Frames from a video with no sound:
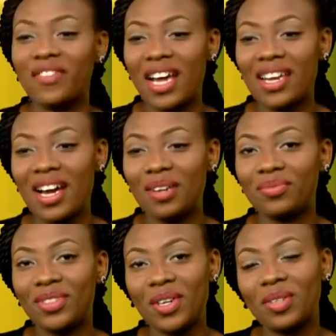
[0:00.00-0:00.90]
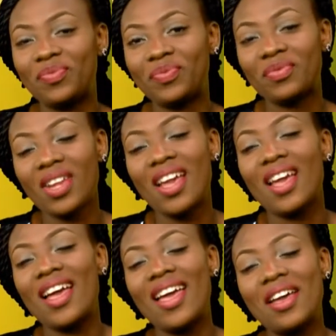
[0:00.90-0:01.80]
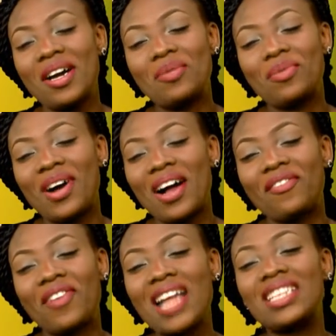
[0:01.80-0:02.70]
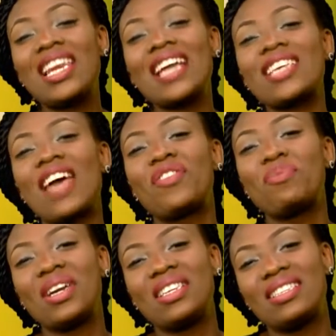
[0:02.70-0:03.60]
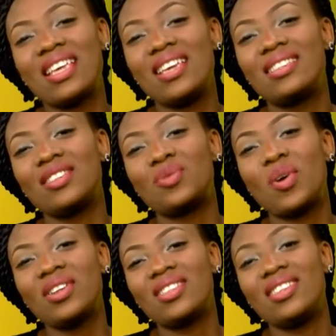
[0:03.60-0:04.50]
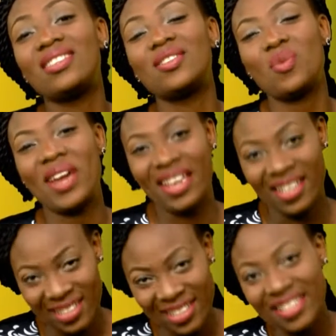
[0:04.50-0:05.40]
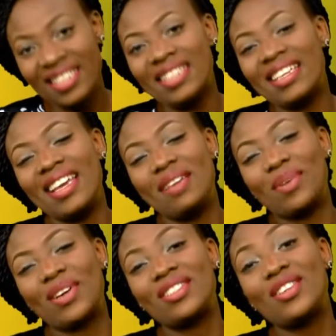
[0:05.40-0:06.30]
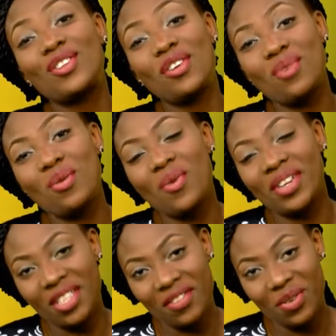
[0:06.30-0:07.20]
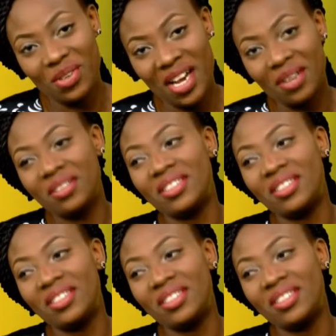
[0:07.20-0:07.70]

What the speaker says: una now. So, and let everybody say it is what? It is well. Because this story we won't give you now.